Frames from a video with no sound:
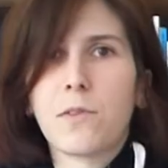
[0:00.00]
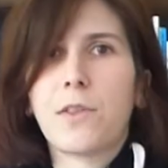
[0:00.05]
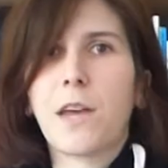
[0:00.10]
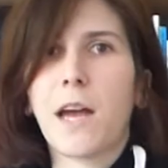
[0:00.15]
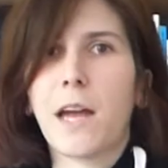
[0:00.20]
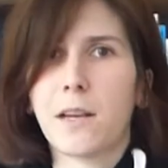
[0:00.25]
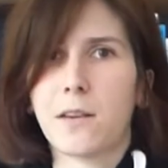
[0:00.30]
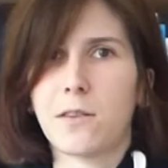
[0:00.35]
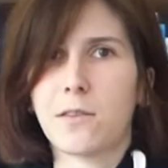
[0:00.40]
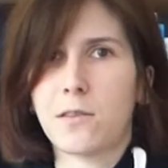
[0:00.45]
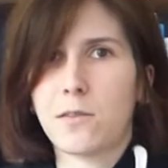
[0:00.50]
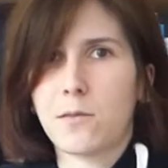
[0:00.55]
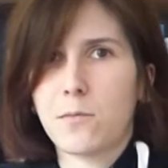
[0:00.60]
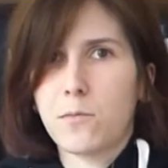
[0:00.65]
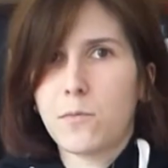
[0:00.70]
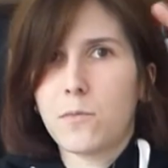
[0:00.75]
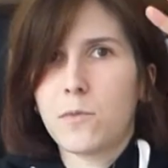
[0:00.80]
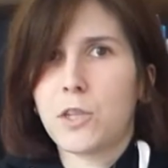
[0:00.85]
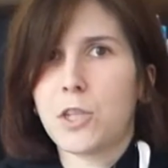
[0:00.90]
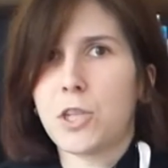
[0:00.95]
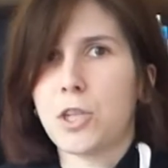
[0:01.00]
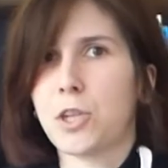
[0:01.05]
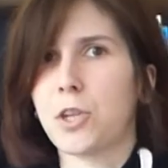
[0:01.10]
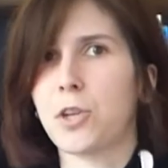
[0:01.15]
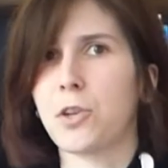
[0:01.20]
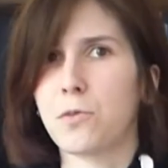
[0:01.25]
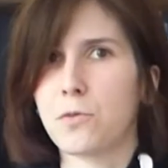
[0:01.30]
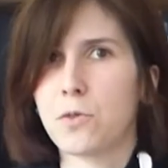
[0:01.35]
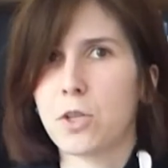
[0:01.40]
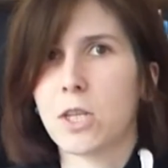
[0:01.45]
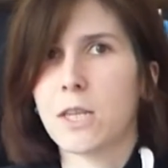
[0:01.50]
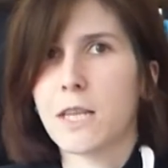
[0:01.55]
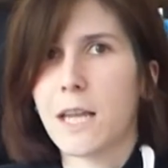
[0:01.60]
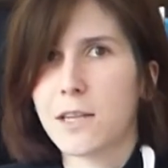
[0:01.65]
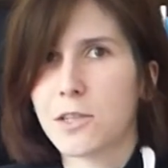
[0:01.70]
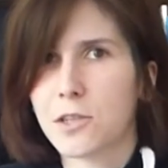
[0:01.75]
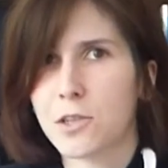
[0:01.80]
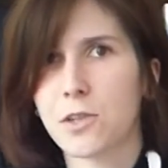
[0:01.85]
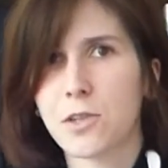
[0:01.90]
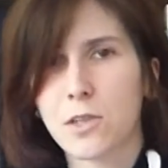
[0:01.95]
that huge
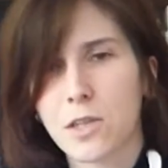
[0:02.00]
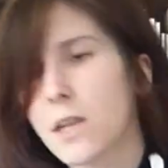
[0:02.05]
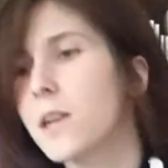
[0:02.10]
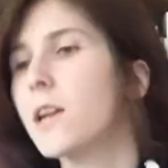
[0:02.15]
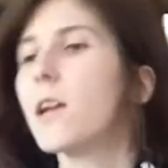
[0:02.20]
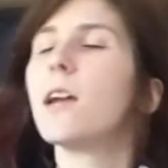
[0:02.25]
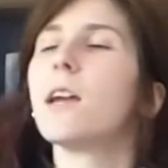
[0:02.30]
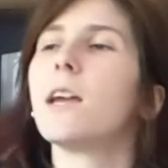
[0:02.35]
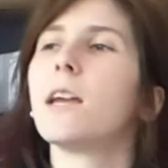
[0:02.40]
letters,